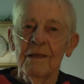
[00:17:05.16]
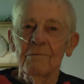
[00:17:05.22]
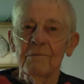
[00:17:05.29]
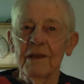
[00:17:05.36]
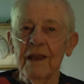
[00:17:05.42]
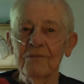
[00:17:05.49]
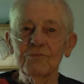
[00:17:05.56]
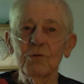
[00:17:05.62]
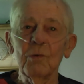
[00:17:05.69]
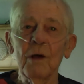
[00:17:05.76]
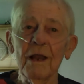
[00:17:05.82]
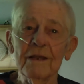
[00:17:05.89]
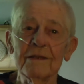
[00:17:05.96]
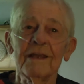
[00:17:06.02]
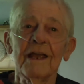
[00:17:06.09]
But after a
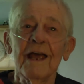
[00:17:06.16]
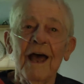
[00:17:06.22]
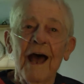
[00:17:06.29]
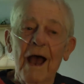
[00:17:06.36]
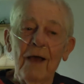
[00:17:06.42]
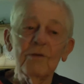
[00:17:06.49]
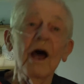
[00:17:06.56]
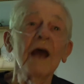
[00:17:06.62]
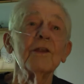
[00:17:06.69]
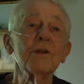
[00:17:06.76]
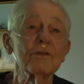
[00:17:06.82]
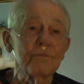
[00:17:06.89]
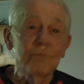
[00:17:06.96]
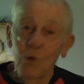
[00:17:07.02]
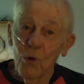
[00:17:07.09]
while, I, I
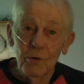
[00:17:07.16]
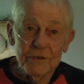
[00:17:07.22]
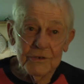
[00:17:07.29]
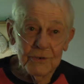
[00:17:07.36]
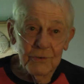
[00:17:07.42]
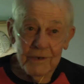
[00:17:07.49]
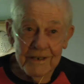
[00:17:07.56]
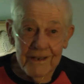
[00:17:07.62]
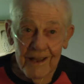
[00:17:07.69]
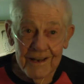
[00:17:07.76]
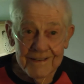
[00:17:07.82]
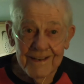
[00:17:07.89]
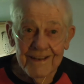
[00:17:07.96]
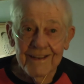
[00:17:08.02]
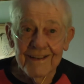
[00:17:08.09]
looked forward to it,
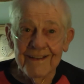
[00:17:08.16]
not